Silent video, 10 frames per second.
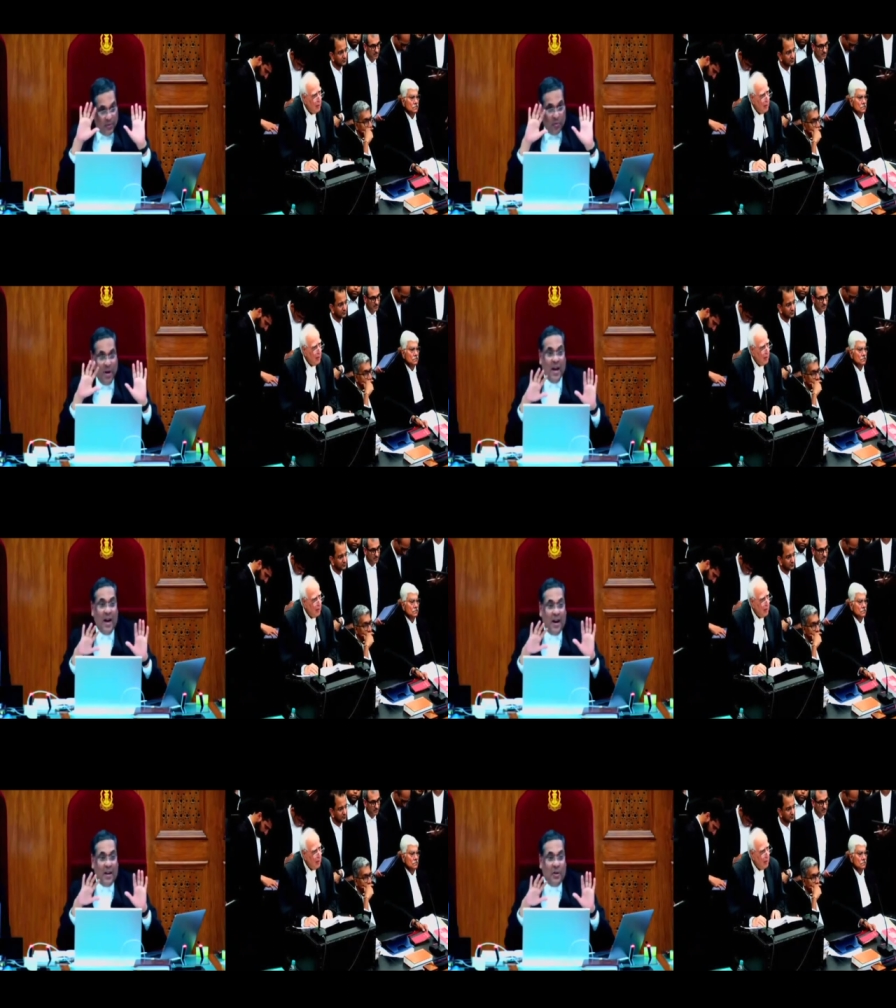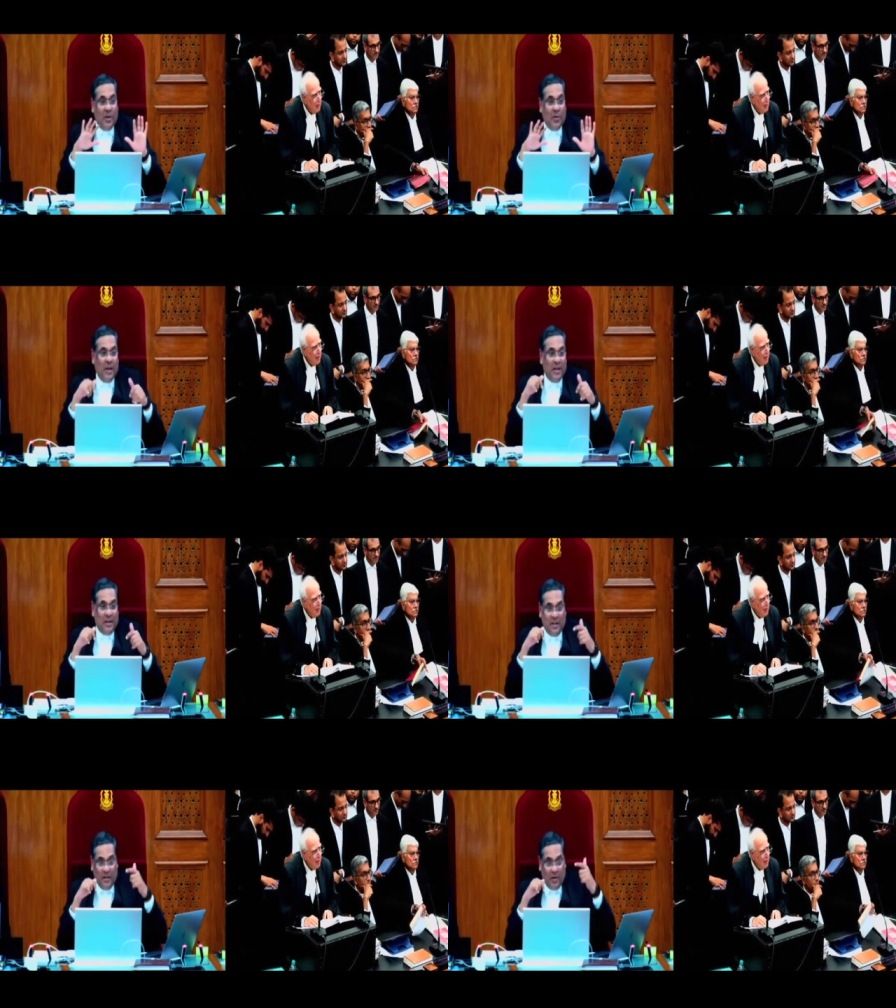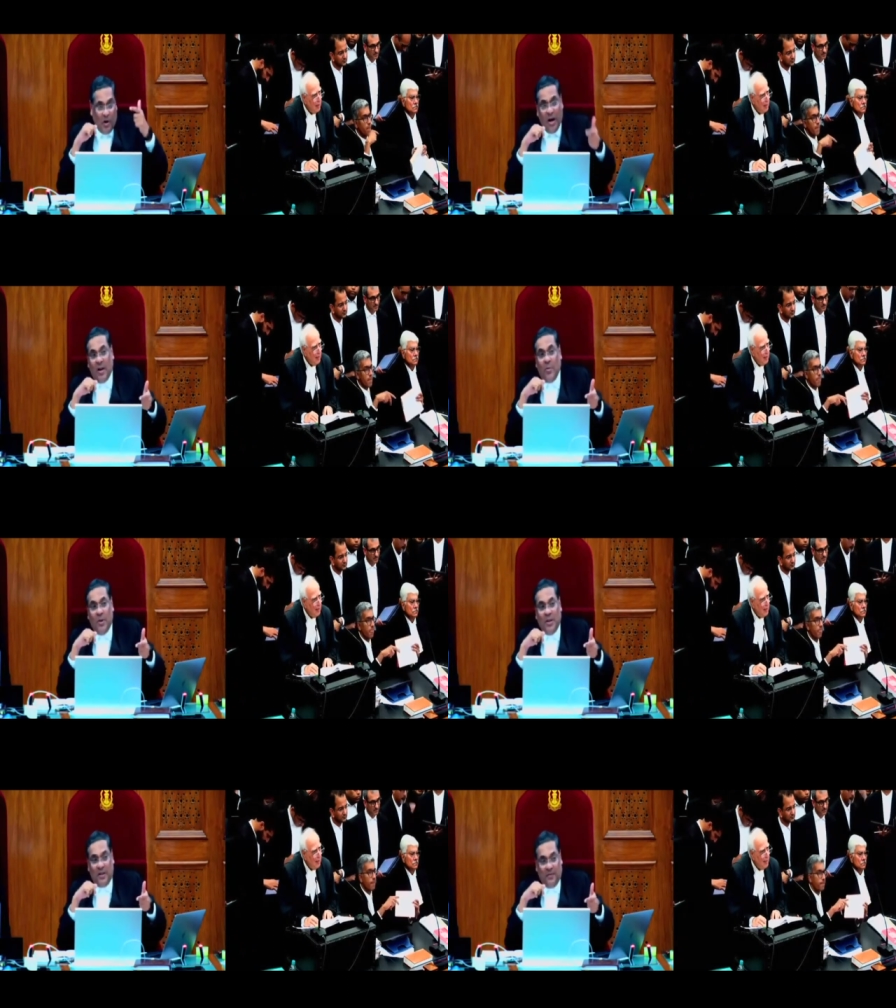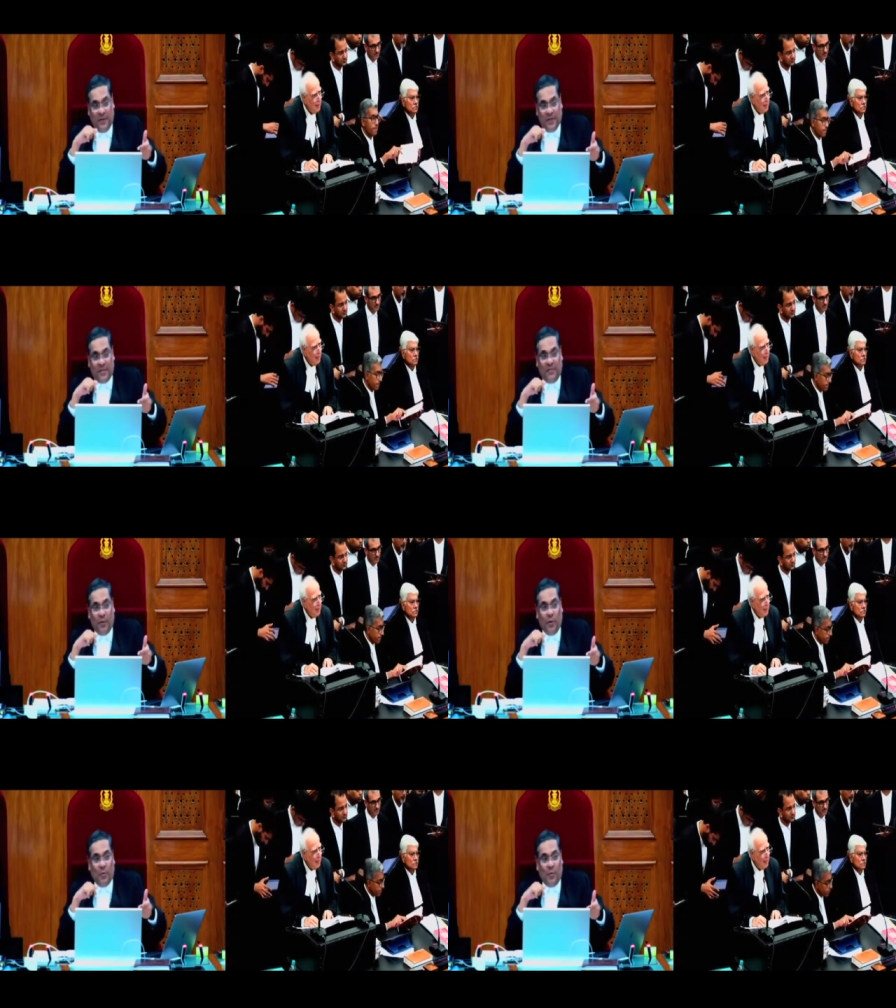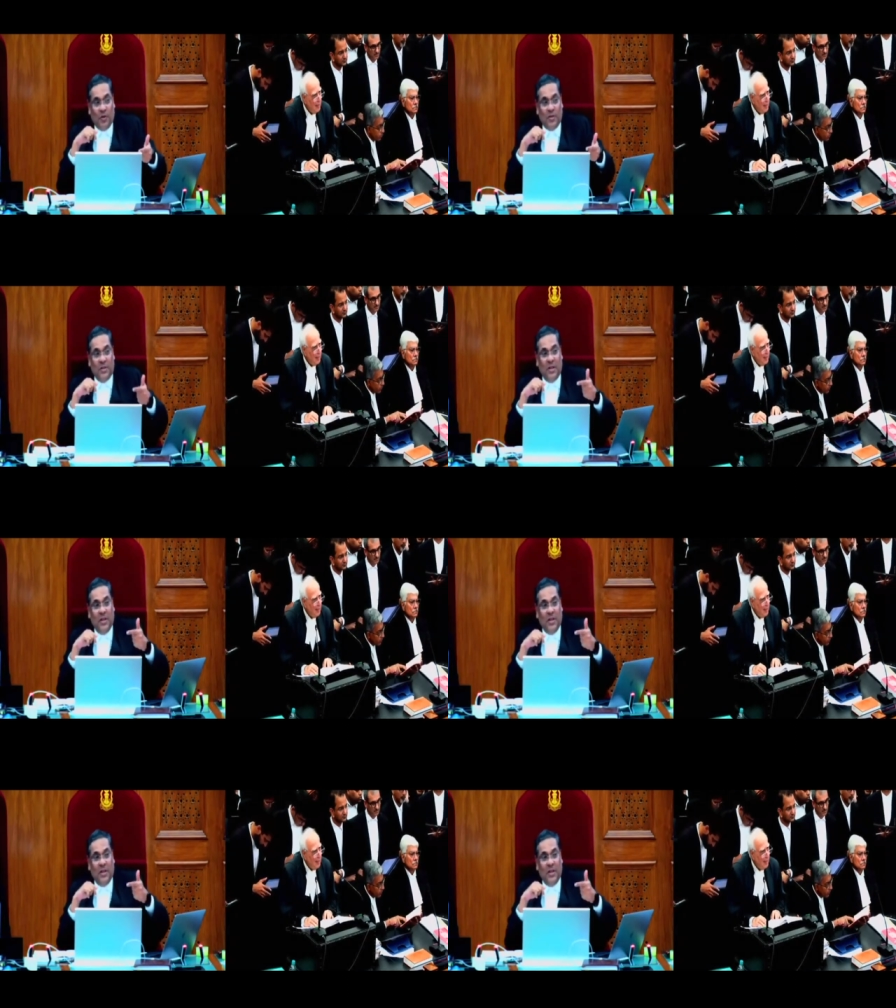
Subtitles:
you may argue that your argument at the first fold was,